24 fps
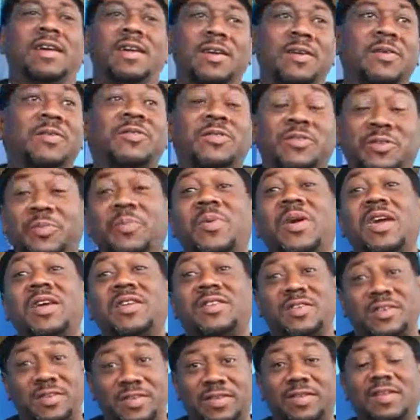was
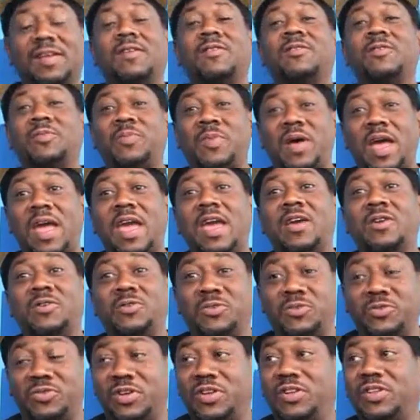amazing. That was my
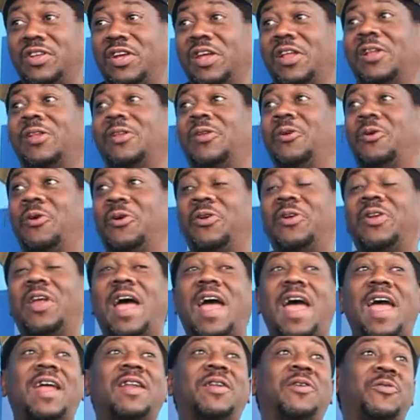angels. And then
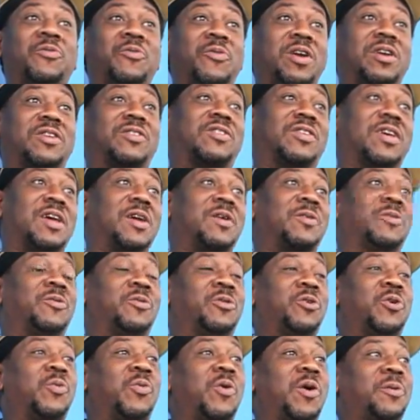Lowernine, then Rick said, you
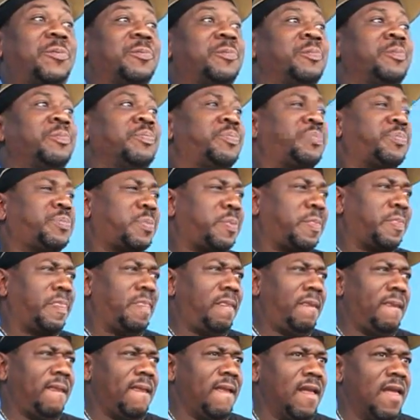know what?
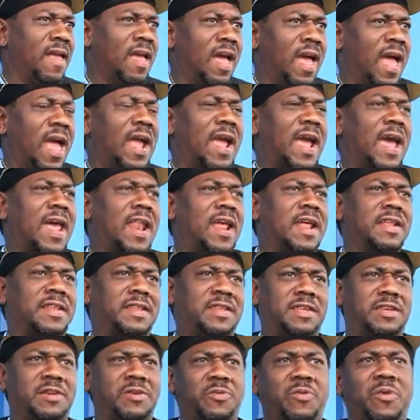I got an
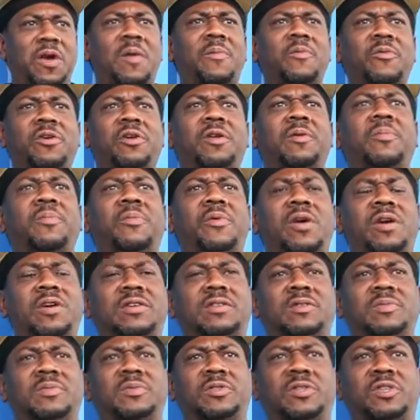idea where I'm gonna bring
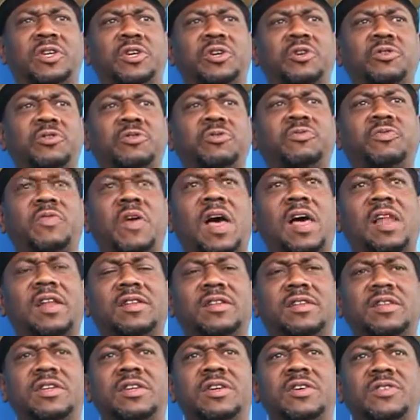some skilled
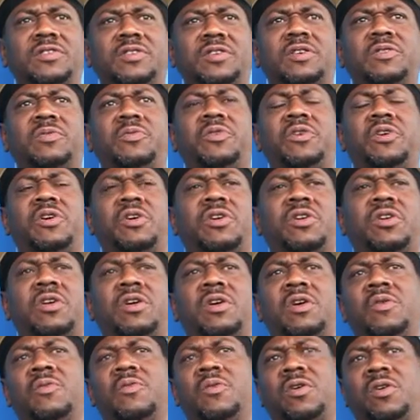volunteers in.
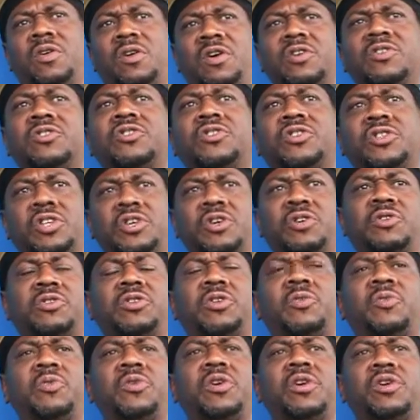We're unskilled,
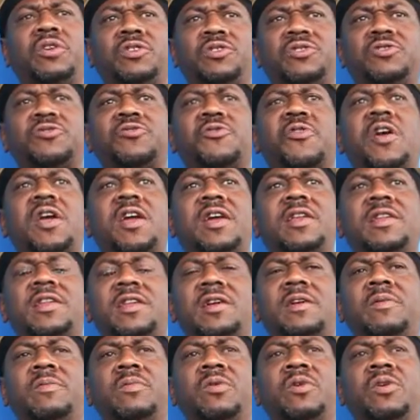and we're gonna train
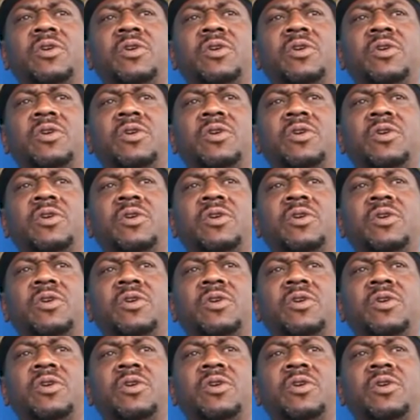them